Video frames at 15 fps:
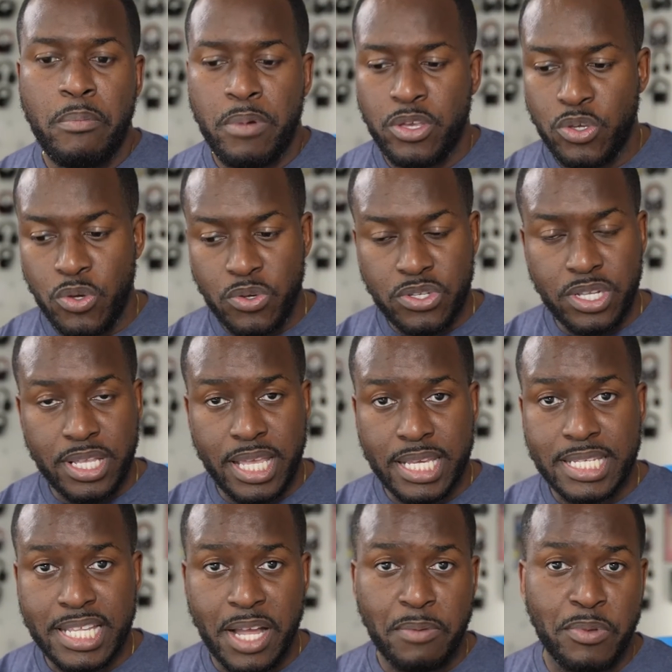use the
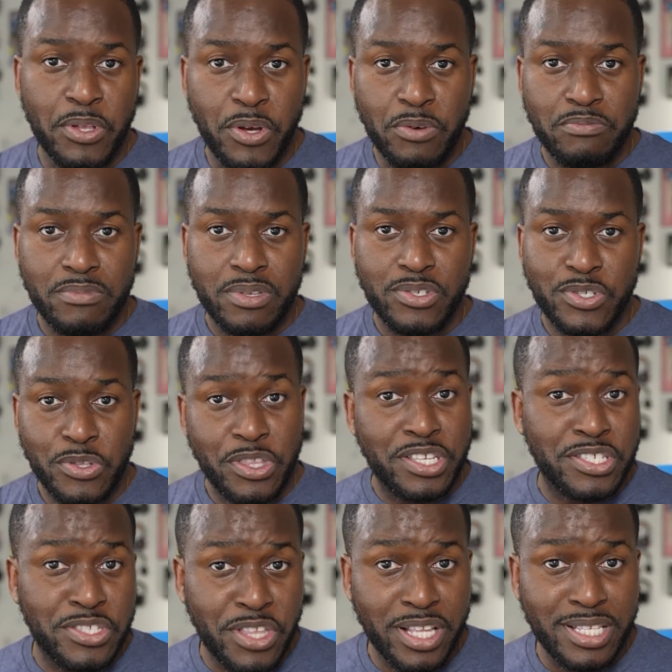links down below. So this
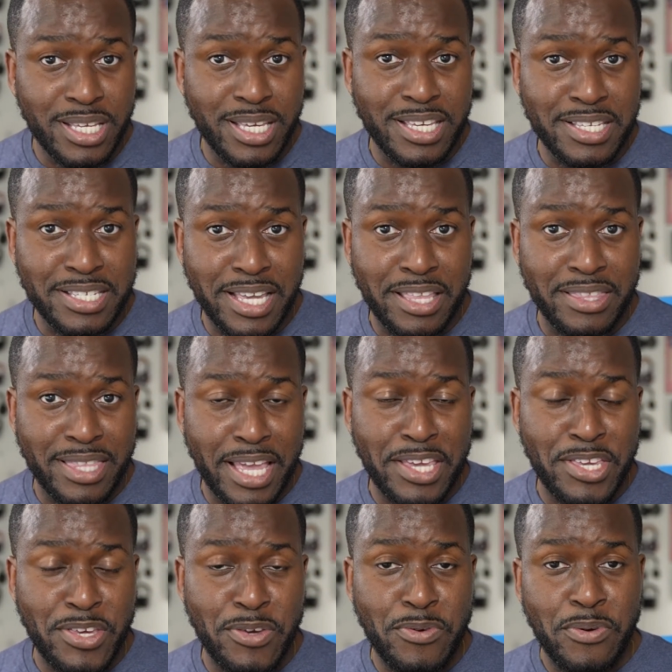is Thunder E saying
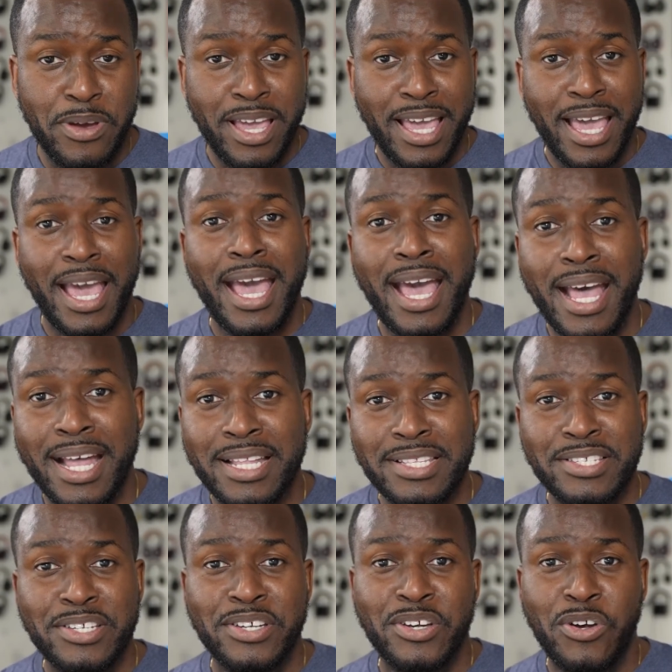thank you,
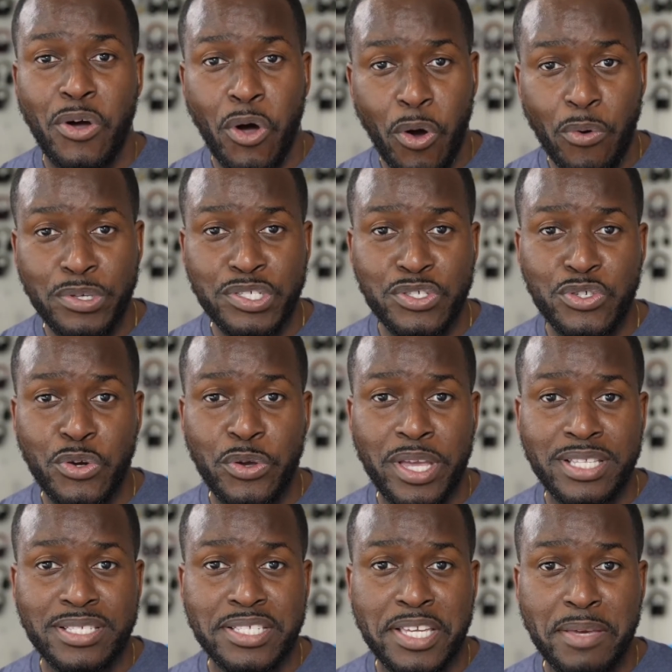and always enjoy your
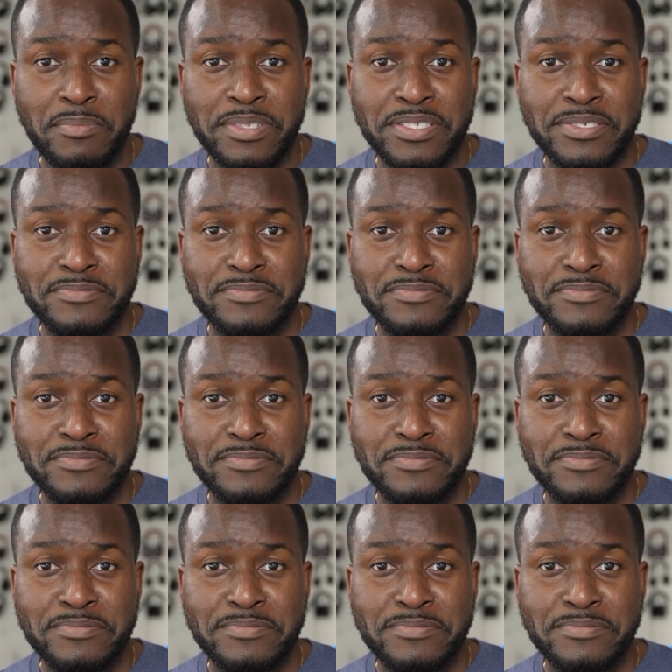entertainment.